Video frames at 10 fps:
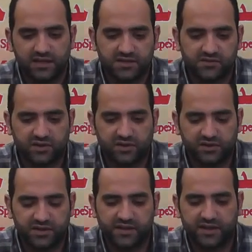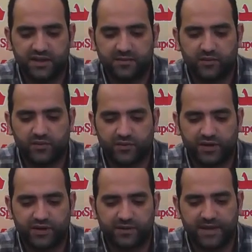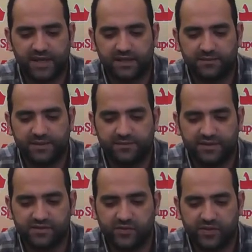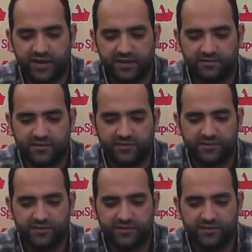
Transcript: It is recorded that Abu Hurairah, may Allah be pleased with him,